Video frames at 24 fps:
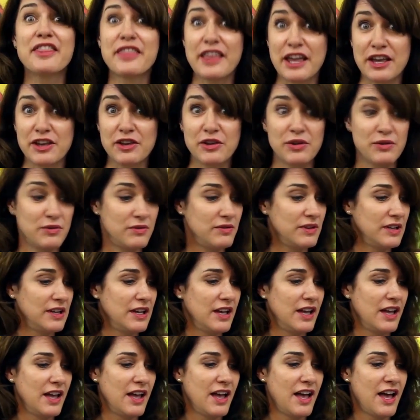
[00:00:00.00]
Thank you.
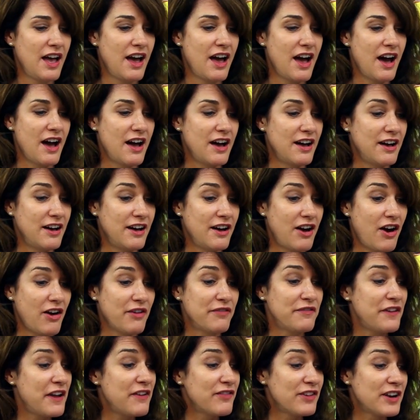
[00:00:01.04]
Uh,
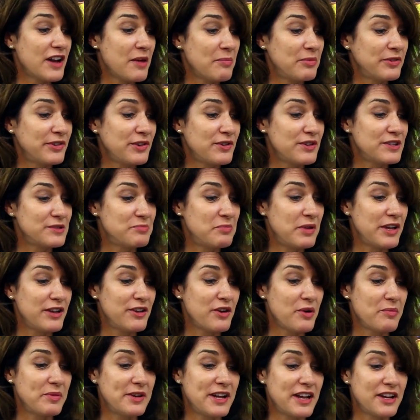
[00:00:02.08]
our favorite episode is Pig,
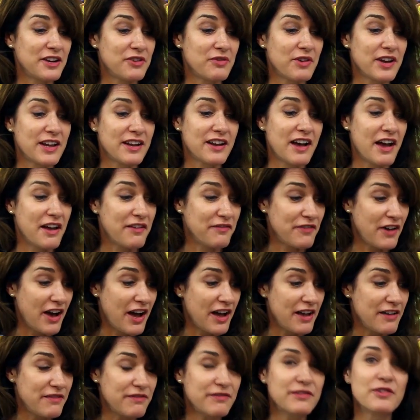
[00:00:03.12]
Goat, Banana, Cricket High
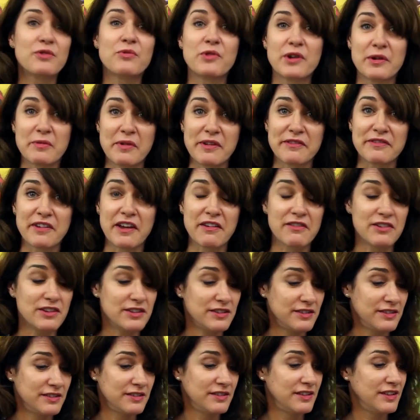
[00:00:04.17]
Five, one of my
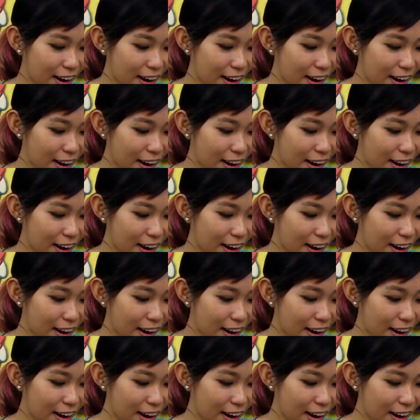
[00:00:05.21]
favorites.